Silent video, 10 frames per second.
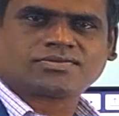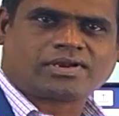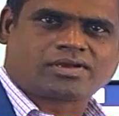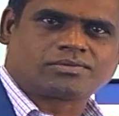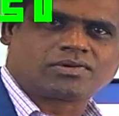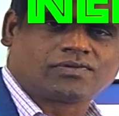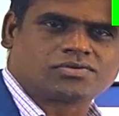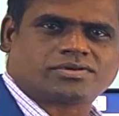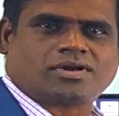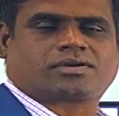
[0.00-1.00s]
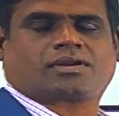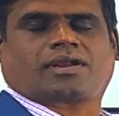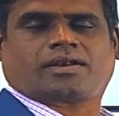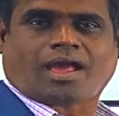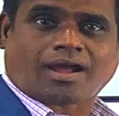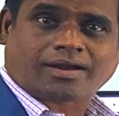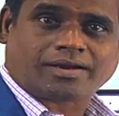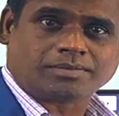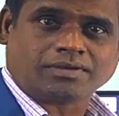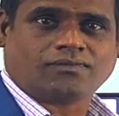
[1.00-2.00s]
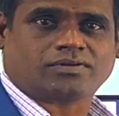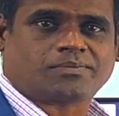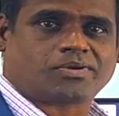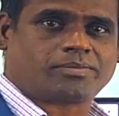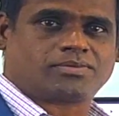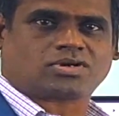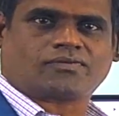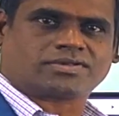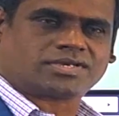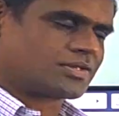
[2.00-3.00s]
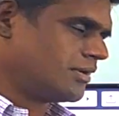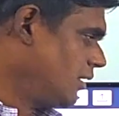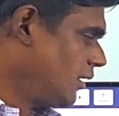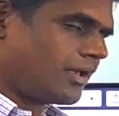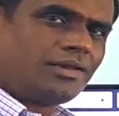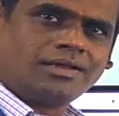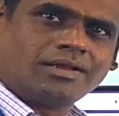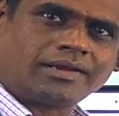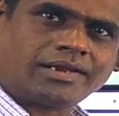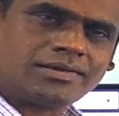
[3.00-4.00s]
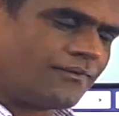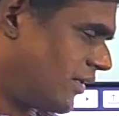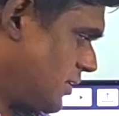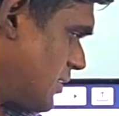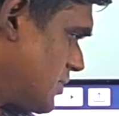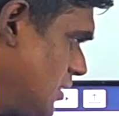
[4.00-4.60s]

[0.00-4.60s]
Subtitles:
Welcome to Future Doctor NEET Academy for the problem solving session in NEET Physics.